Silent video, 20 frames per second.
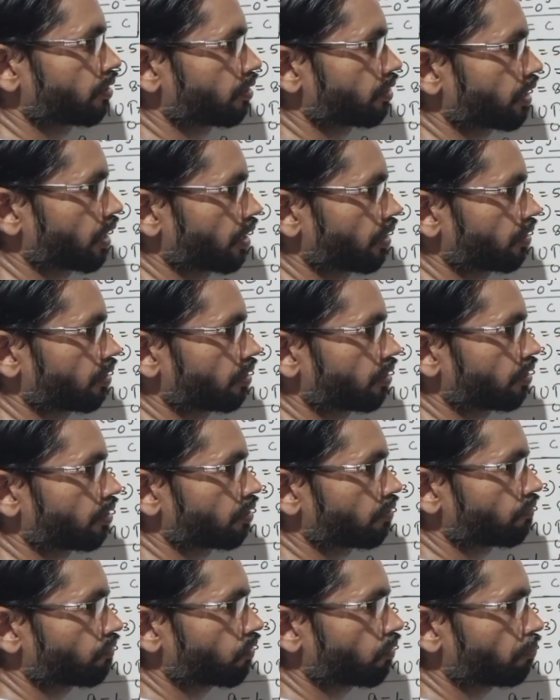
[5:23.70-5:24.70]
Then
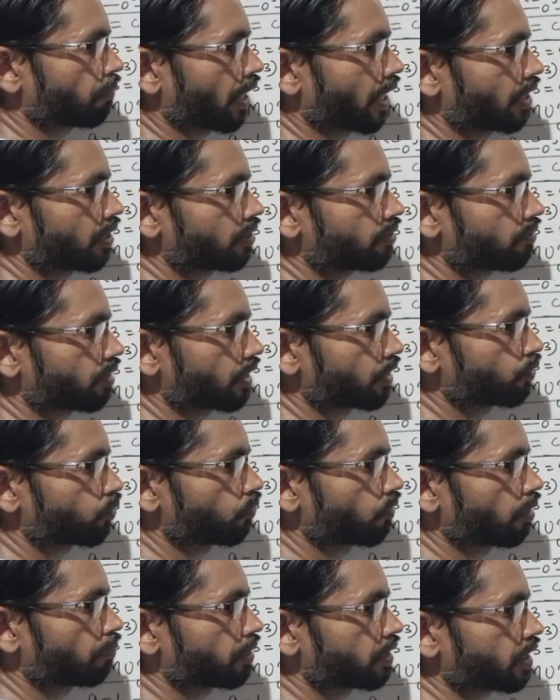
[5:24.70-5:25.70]
from minus 3 2
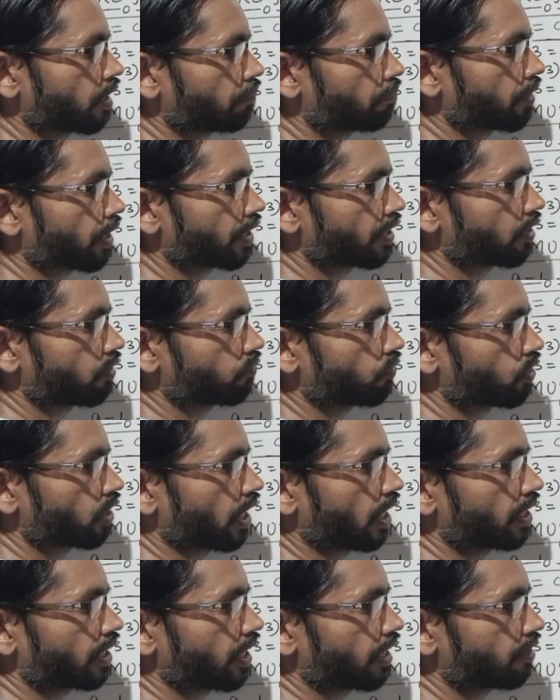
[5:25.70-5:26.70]
will be subtracted. What
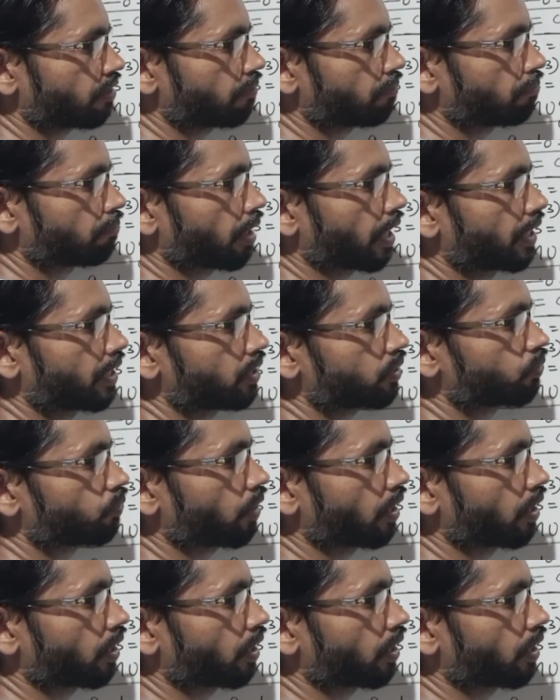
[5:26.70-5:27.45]
I'll get? Minus